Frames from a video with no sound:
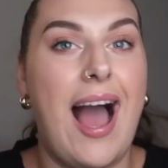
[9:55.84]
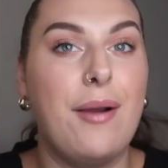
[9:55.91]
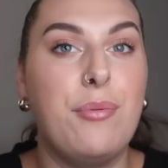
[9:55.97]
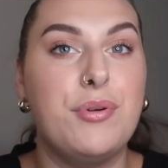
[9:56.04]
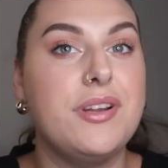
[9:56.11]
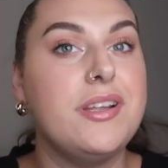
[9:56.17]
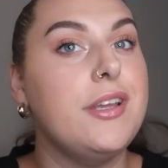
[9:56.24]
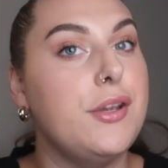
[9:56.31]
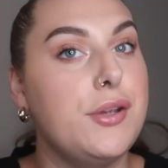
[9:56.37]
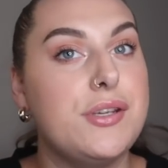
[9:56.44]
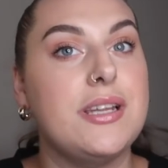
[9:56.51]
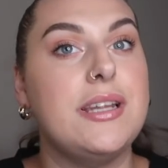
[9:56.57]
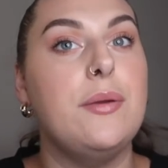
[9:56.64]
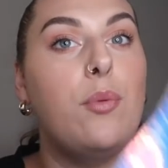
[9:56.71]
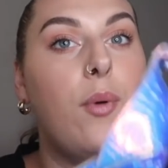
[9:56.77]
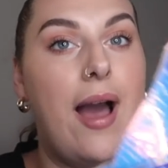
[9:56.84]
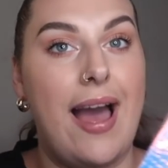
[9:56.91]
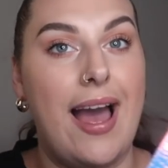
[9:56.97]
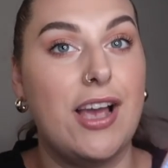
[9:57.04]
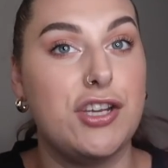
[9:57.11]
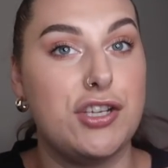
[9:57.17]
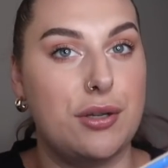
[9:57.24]
I wouldn't usually
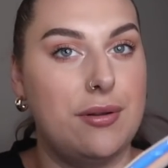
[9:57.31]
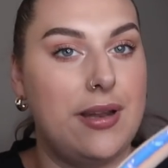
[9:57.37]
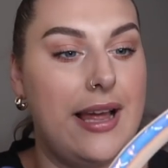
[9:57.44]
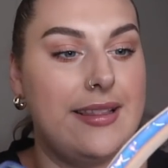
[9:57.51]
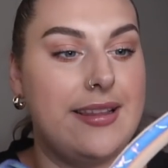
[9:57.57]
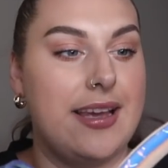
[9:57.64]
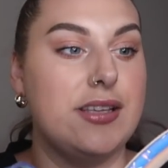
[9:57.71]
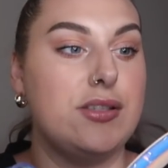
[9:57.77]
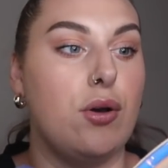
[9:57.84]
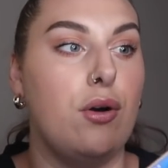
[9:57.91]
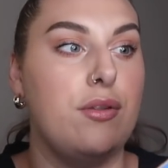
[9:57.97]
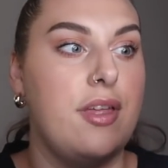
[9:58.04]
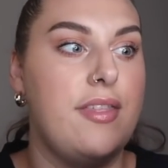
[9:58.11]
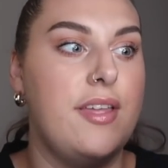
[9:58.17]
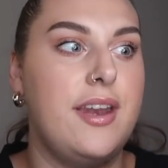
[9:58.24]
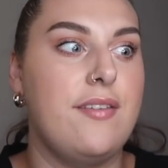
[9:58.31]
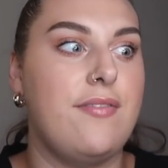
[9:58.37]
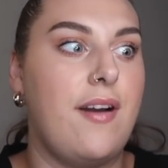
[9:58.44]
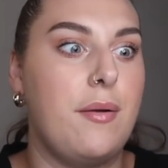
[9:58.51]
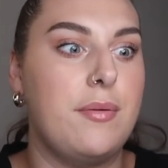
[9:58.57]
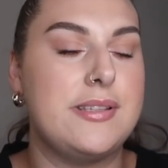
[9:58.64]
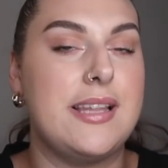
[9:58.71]
wear a shoe like this, other than
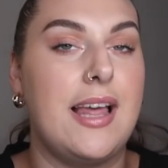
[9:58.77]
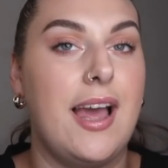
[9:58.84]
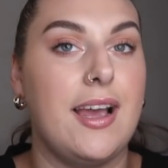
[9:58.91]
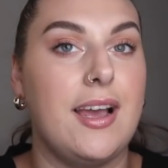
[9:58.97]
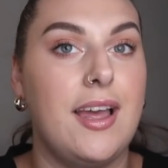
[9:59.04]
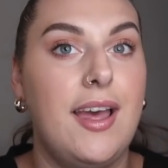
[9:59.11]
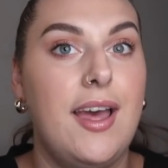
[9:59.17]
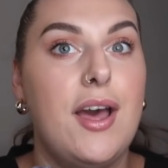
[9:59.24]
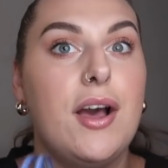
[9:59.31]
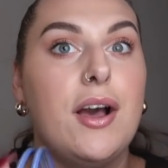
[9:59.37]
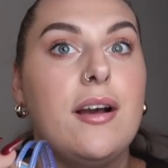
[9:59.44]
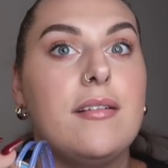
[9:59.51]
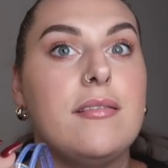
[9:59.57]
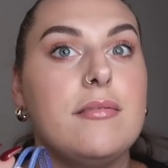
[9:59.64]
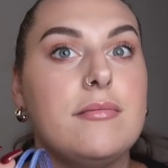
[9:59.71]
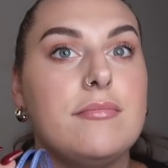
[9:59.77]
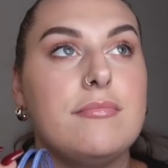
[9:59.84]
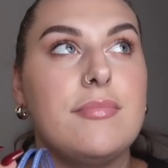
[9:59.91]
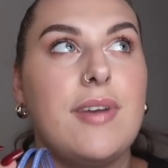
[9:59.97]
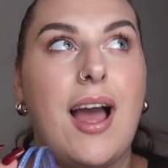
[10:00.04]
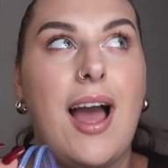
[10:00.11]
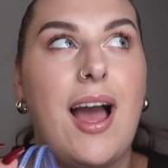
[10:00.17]
if I was like,
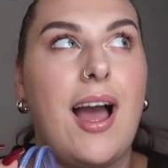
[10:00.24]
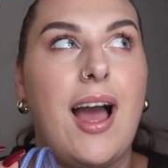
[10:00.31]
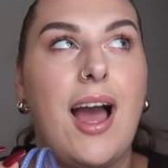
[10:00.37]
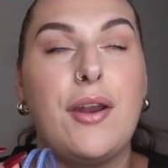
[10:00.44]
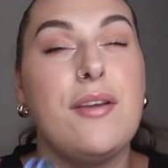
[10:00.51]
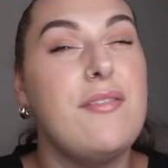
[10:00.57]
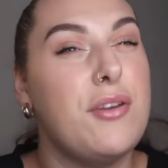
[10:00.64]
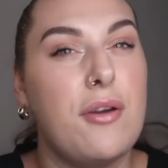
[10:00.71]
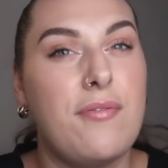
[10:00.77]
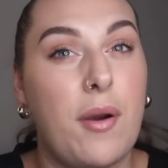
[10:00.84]
I don't even know